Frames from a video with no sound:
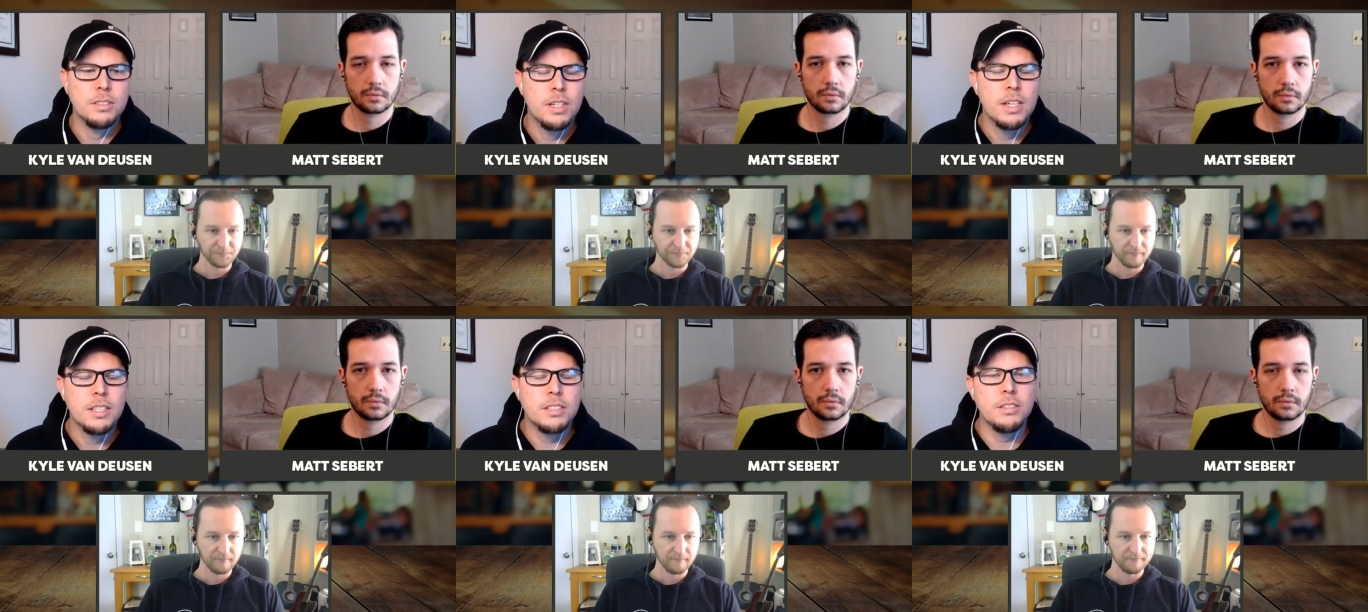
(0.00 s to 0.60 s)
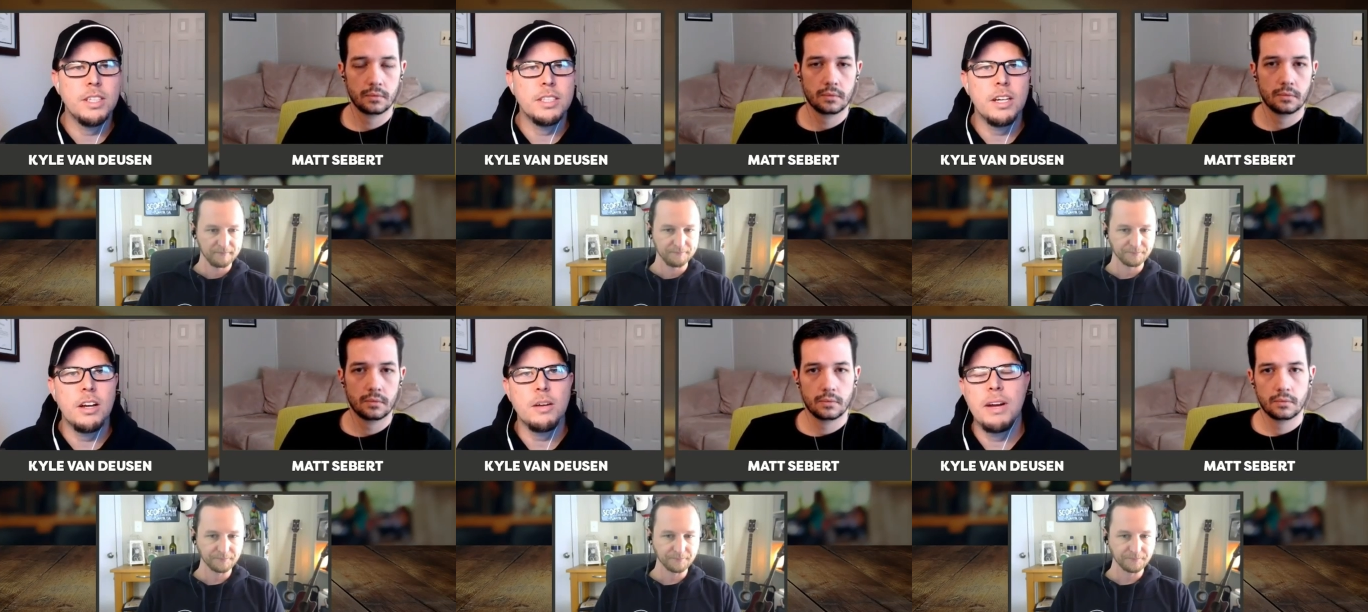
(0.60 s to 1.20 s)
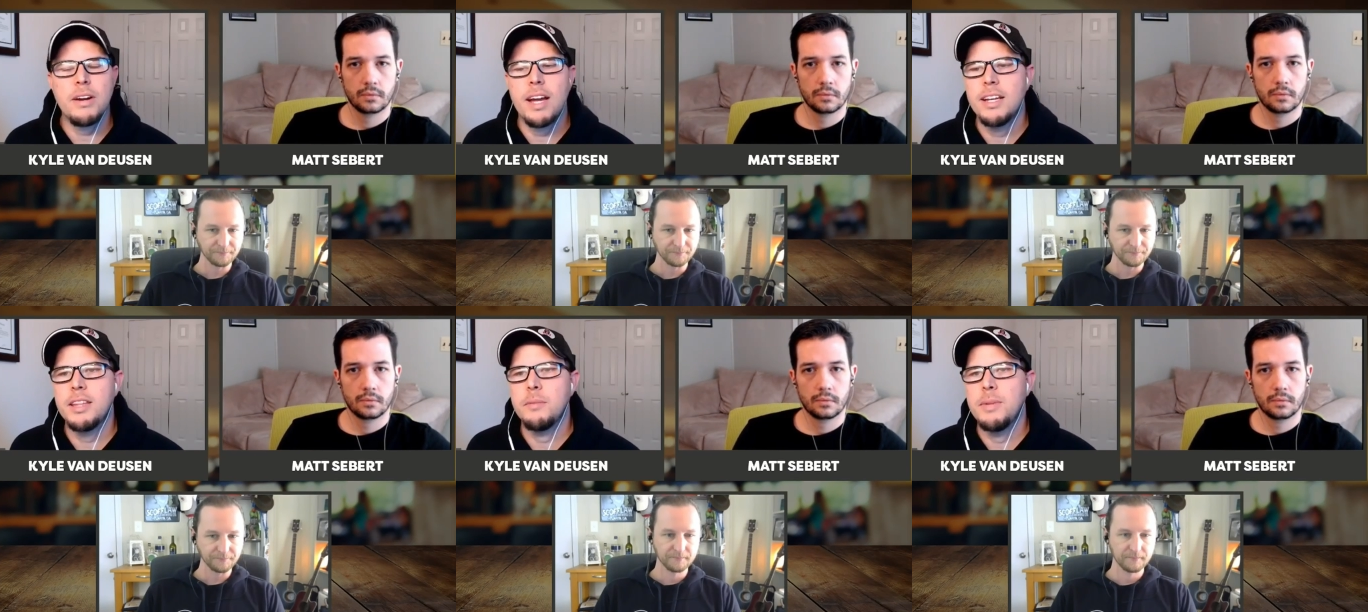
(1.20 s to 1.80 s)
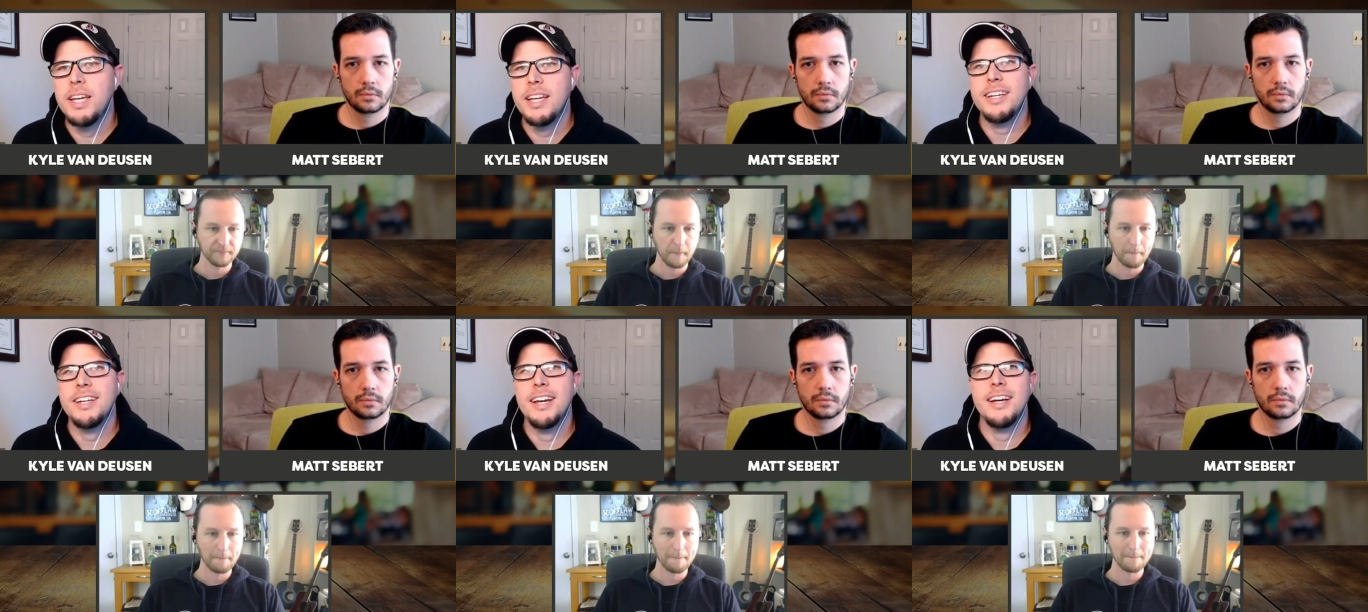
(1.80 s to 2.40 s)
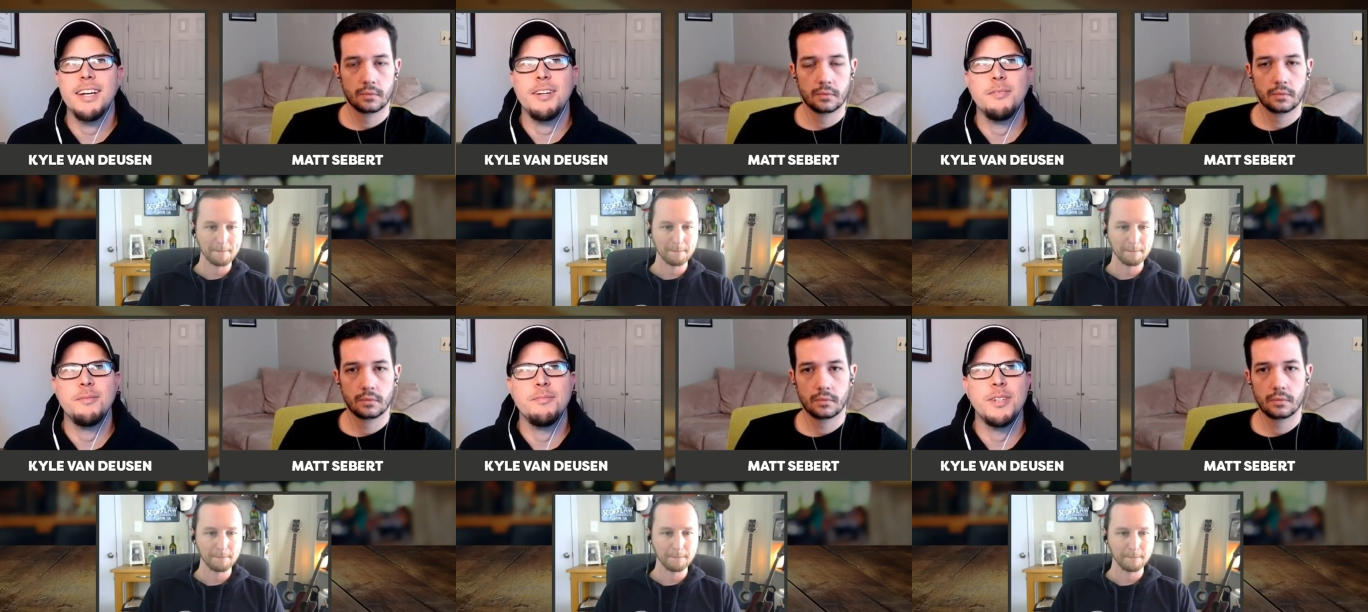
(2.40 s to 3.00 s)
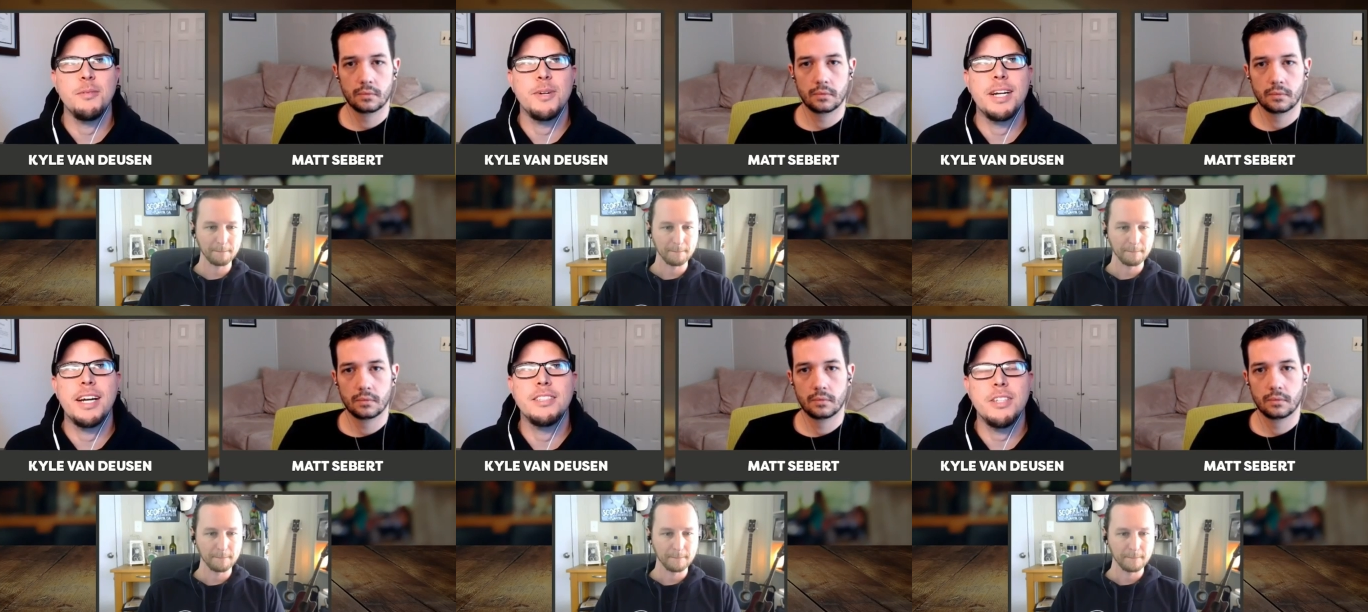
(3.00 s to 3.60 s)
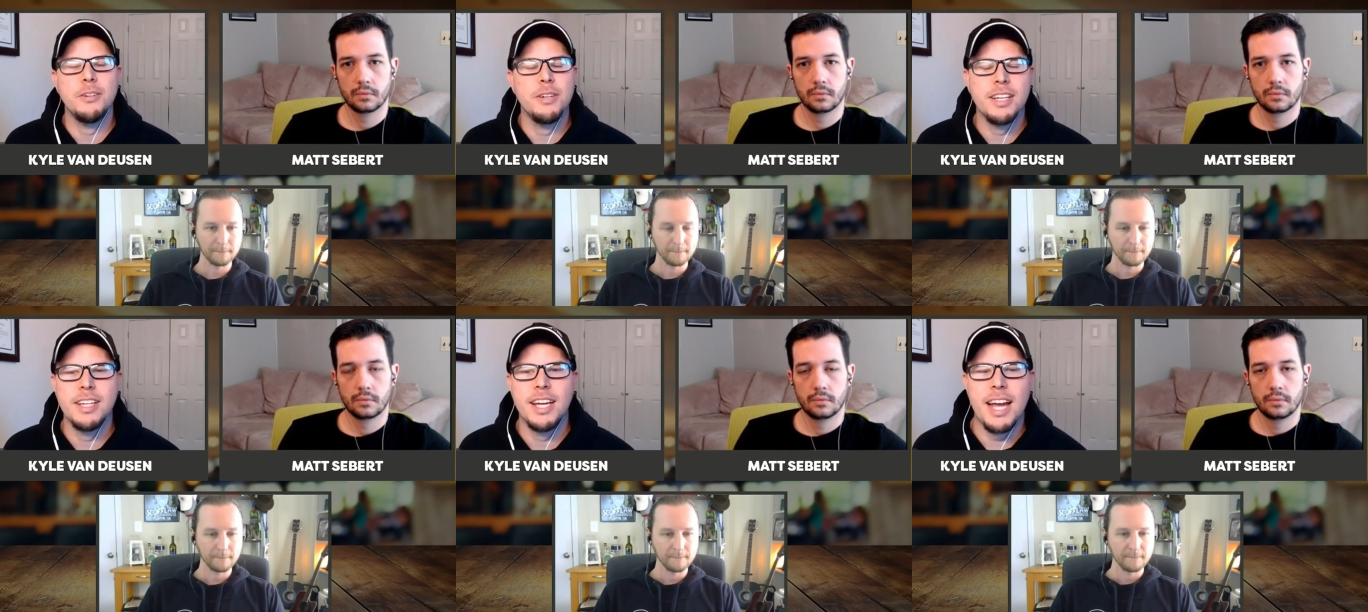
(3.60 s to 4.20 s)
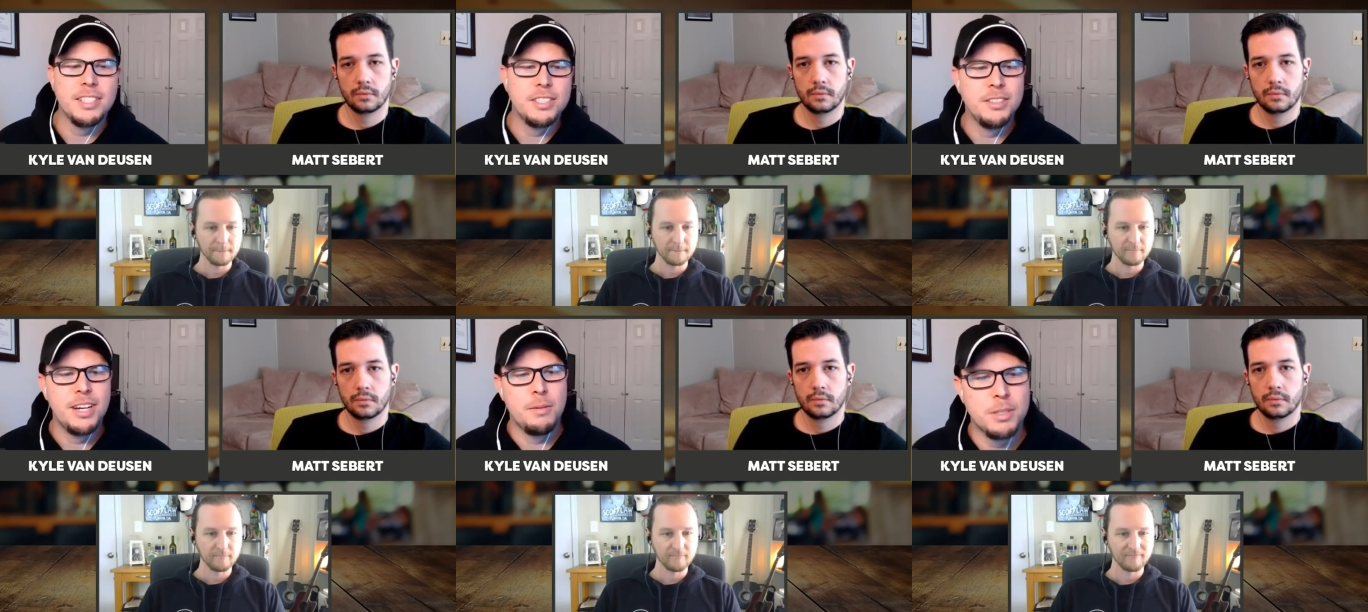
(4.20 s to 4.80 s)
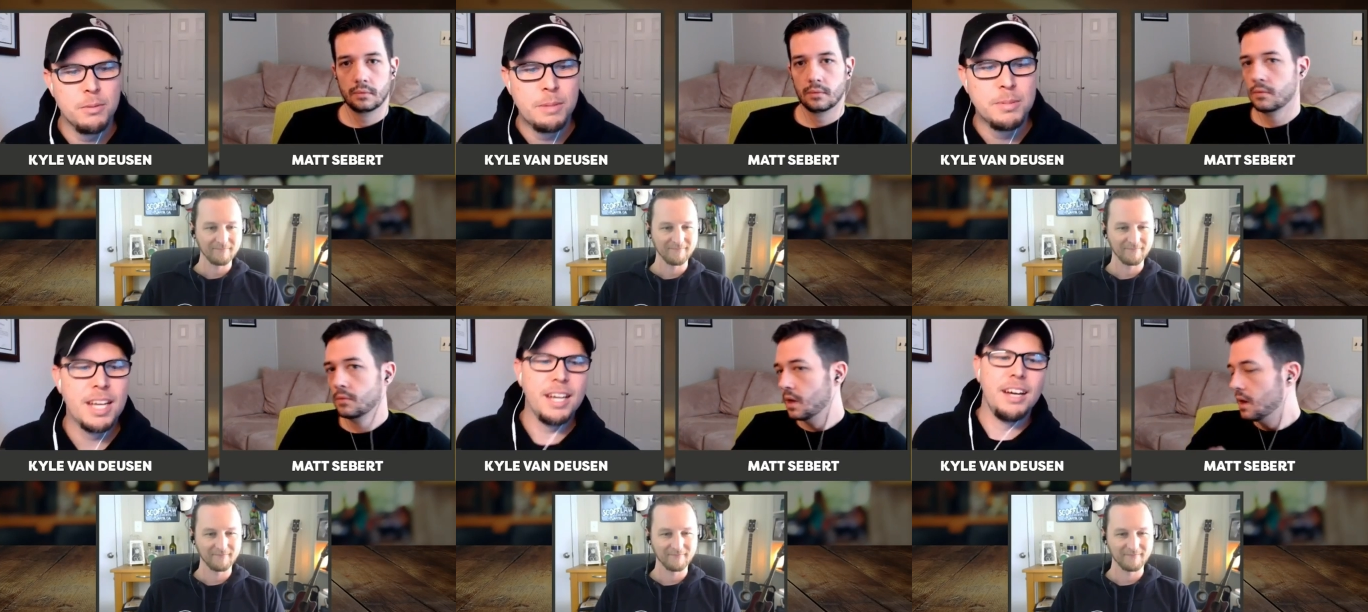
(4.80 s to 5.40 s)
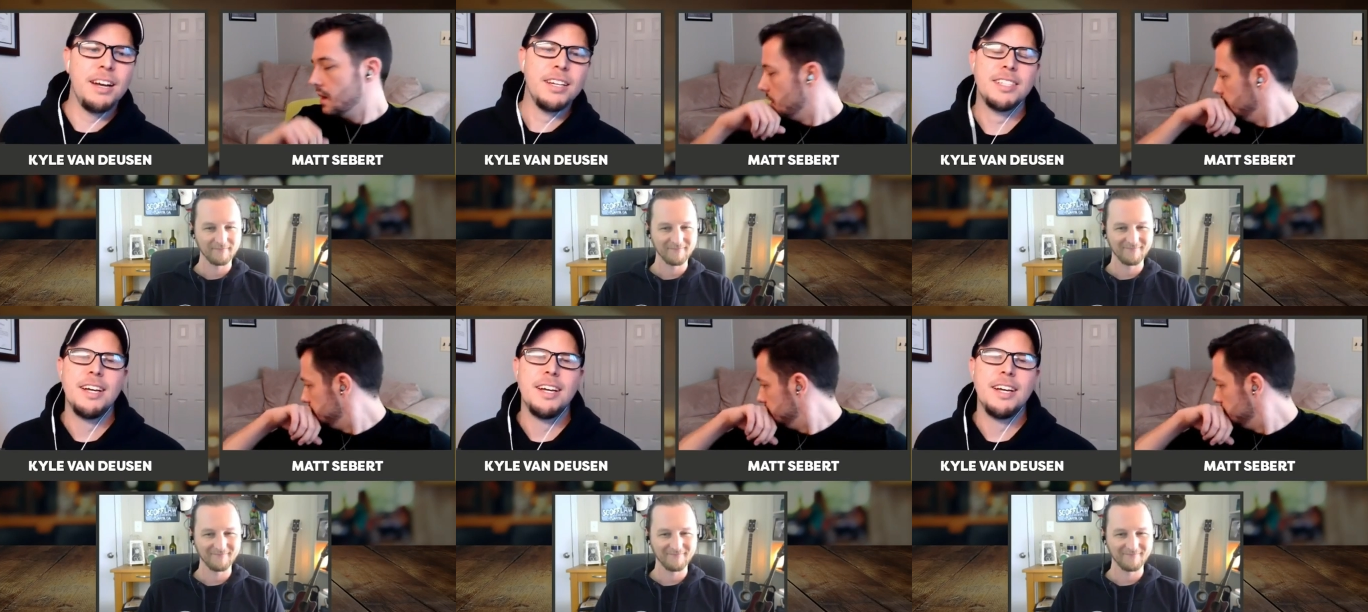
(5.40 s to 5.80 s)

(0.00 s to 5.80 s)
Speaker 1: So you did talk about kind of at the beginning, you know, when I jokingly asked you how much a website costs,